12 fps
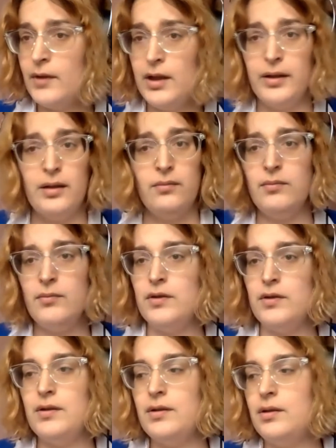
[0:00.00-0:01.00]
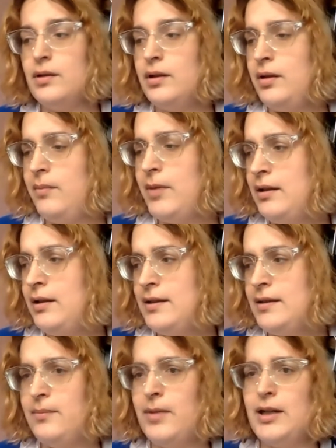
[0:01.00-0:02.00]
like,
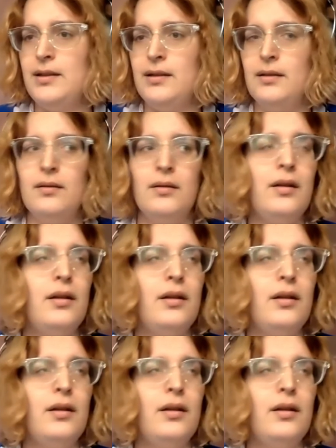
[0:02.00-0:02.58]
let's imagine